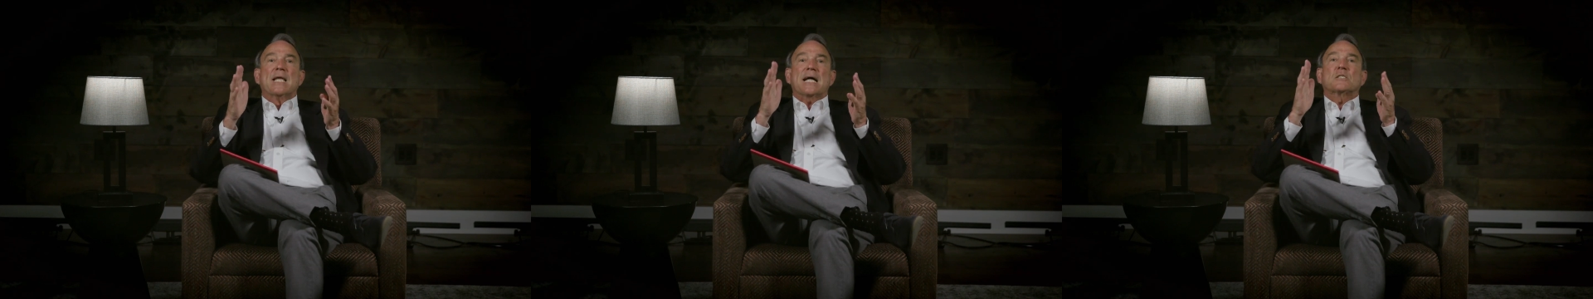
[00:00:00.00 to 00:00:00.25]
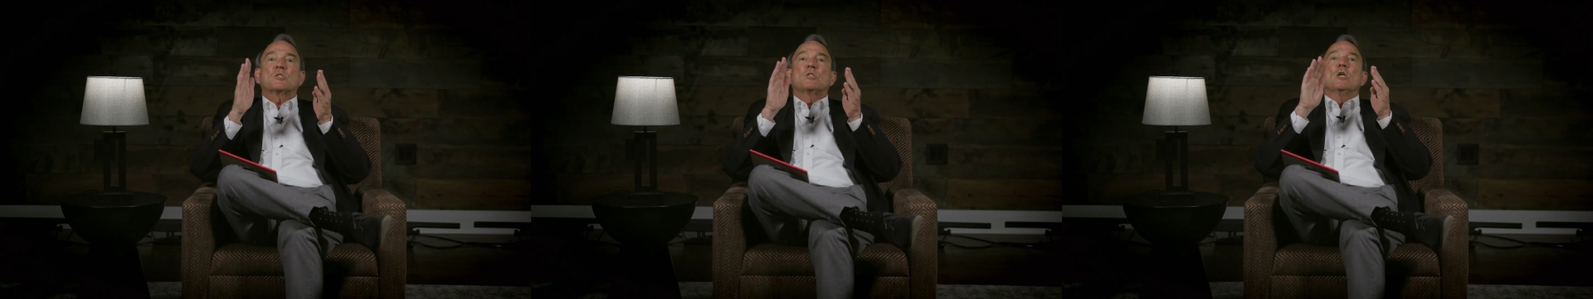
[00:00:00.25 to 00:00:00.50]

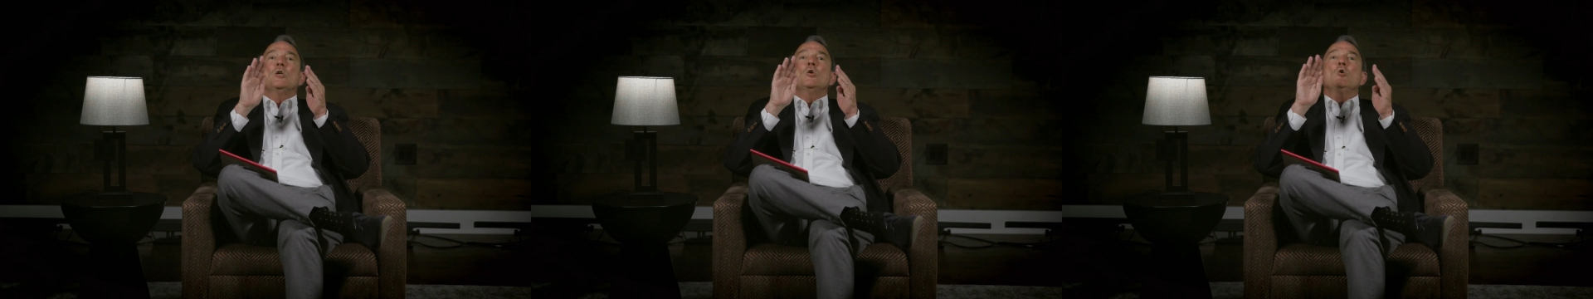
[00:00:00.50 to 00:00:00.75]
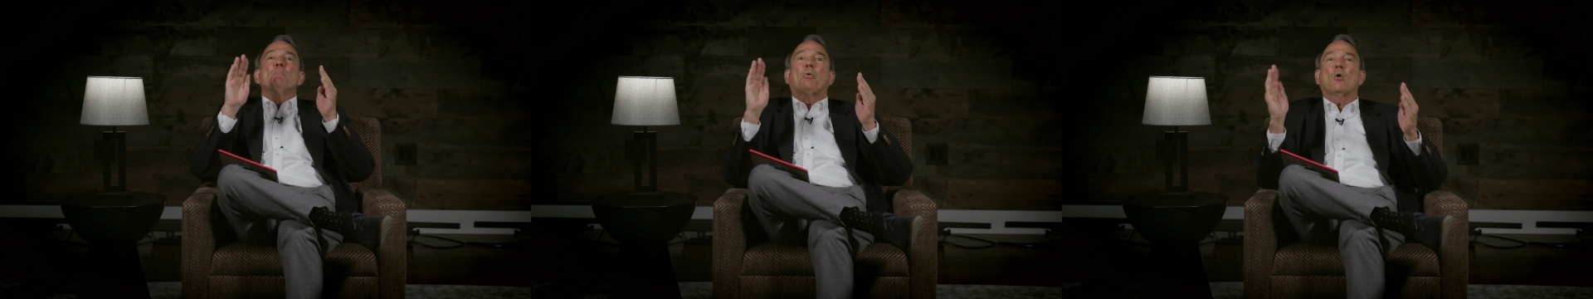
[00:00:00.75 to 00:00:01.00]
That's the
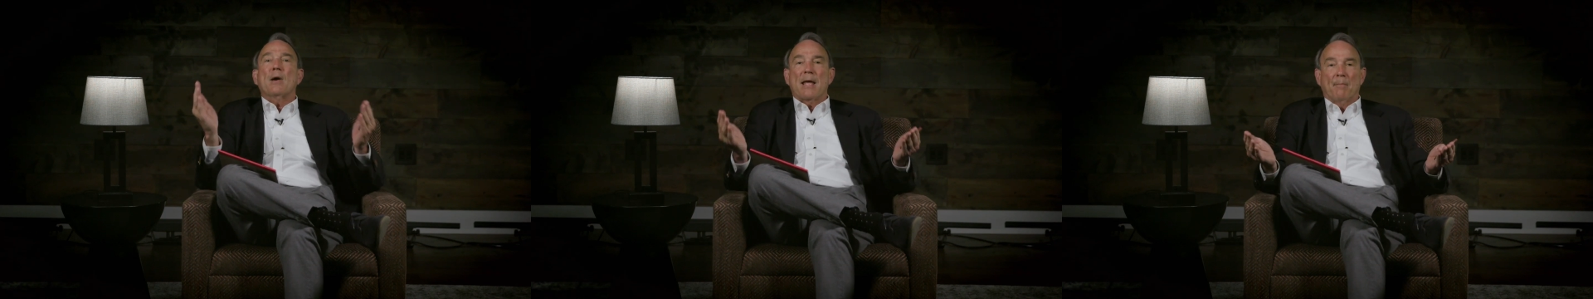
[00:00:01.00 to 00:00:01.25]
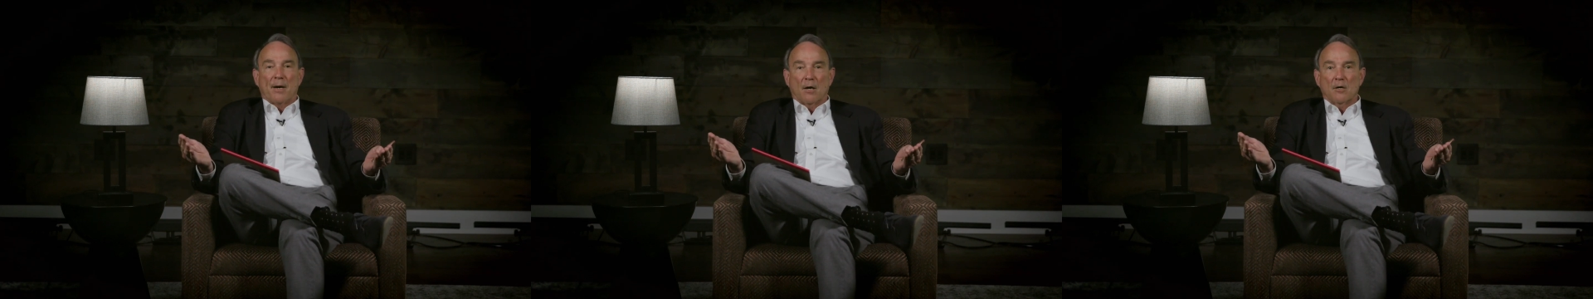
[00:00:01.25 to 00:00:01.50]
new
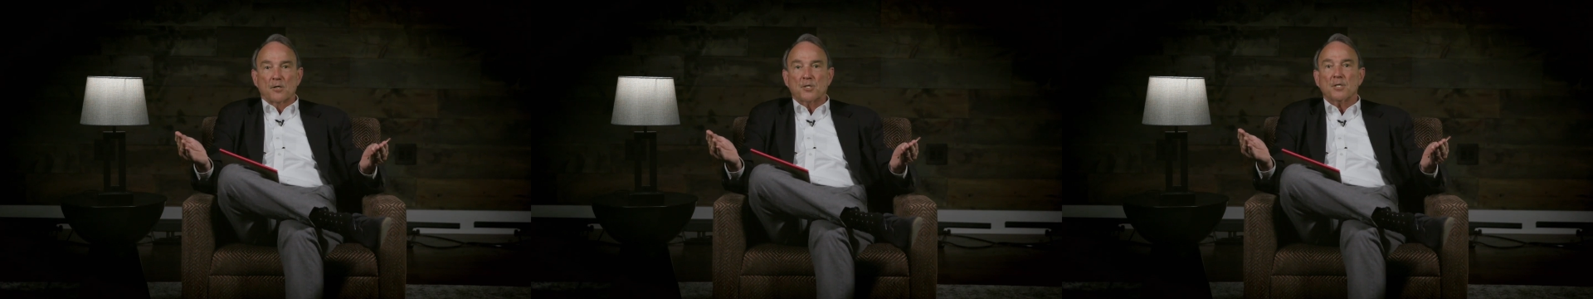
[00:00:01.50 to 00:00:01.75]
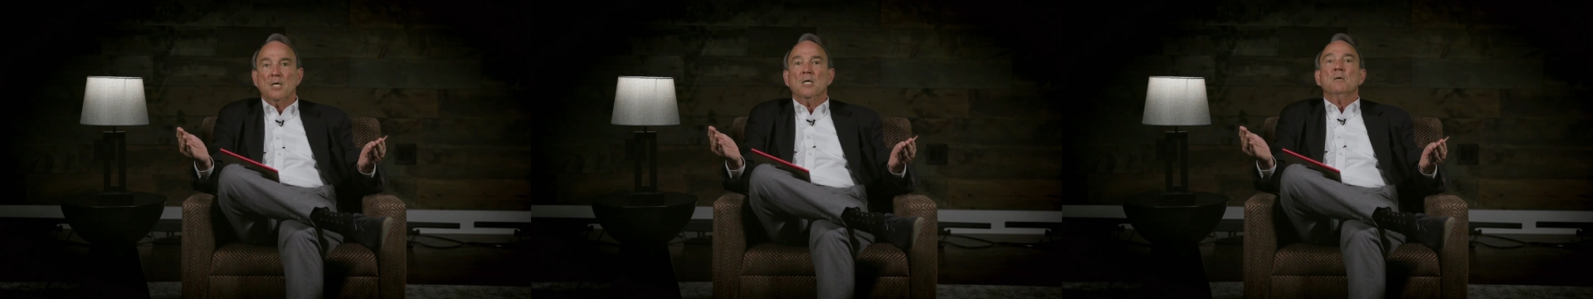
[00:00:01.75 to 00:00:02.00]

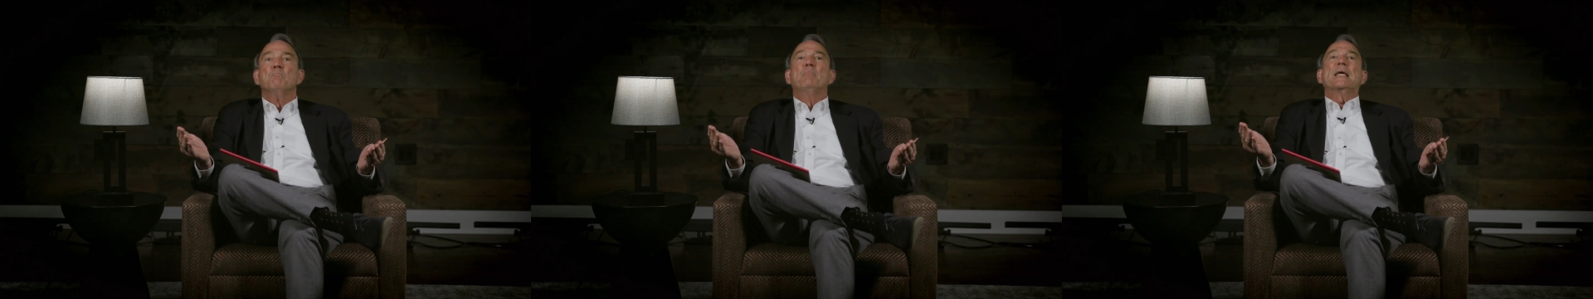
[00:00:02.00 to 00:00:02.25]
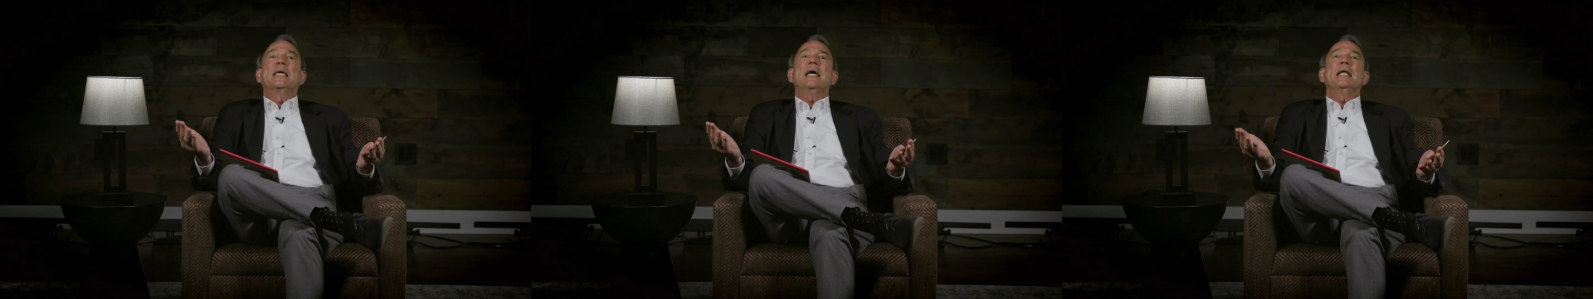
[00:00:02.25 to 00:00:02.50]
parameters
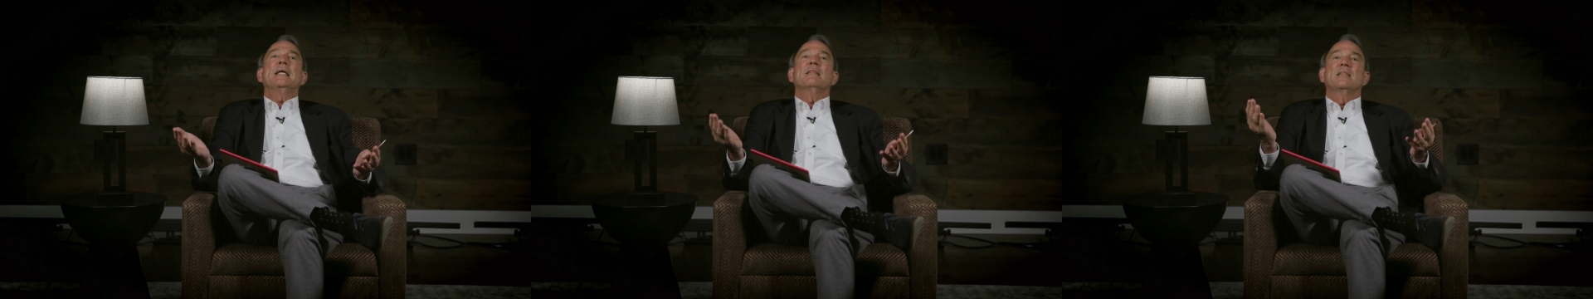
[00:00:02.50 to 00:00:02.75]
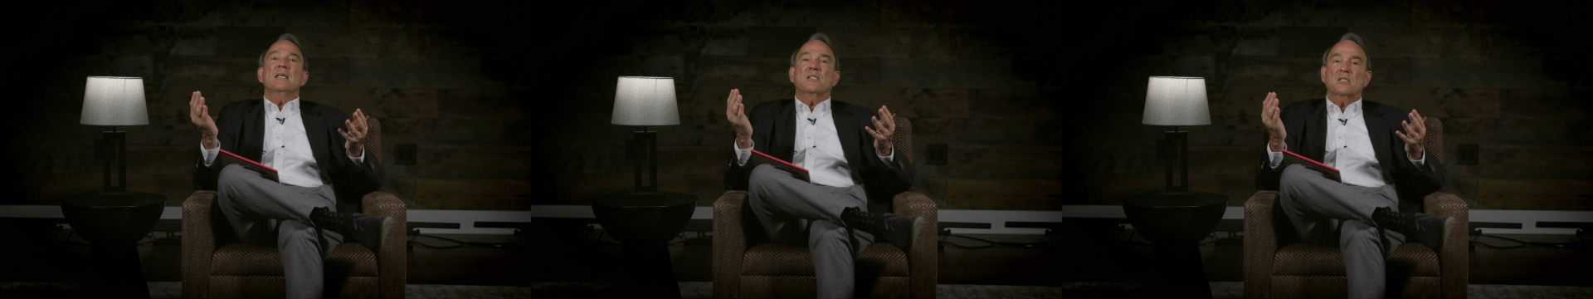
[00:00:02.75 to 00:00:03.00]

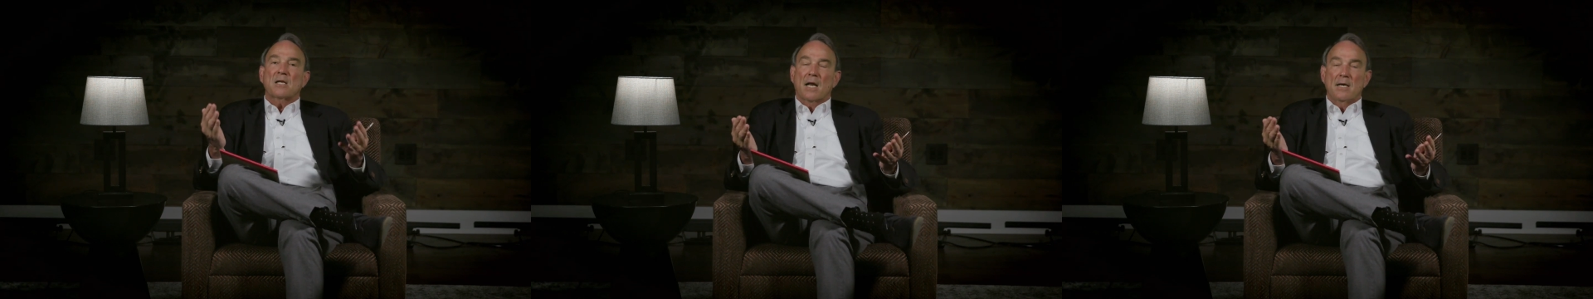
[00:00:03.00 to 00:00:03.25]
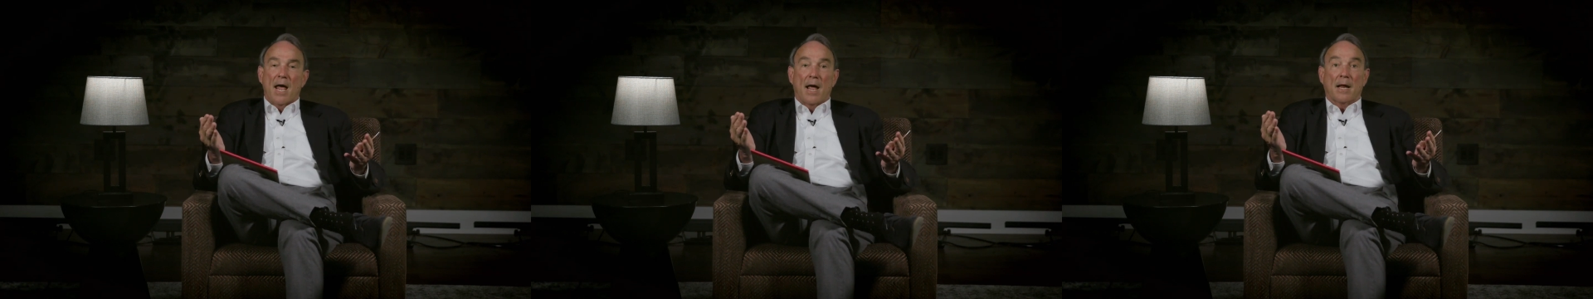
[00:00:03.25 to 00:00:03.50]
beginning this
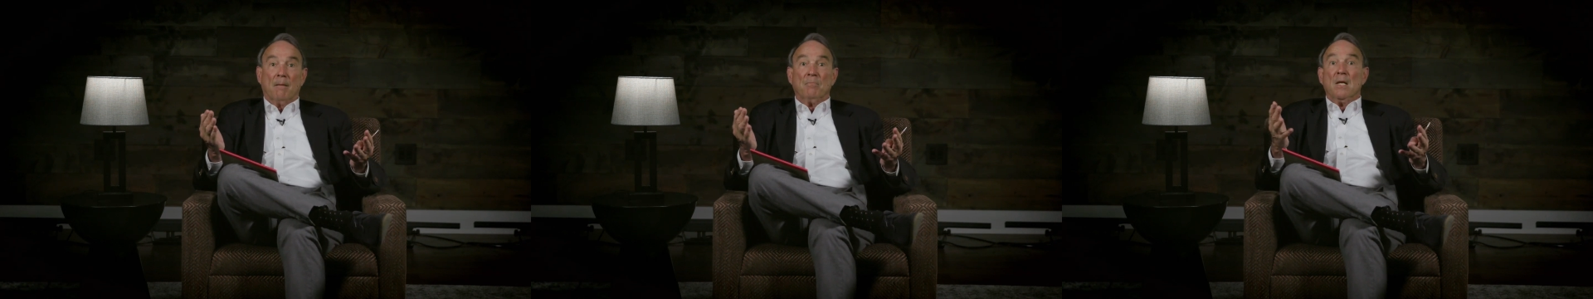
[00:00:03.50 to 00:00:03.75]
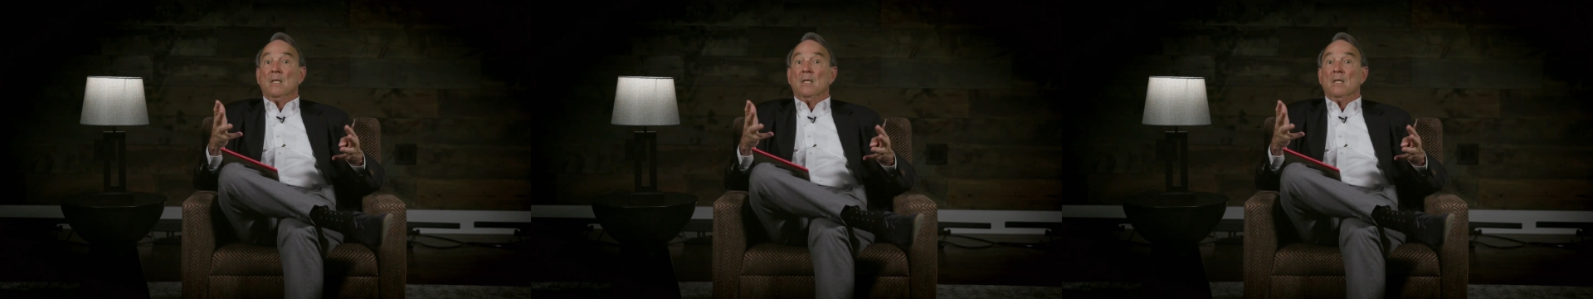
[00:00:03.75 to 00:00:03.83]
Sunday.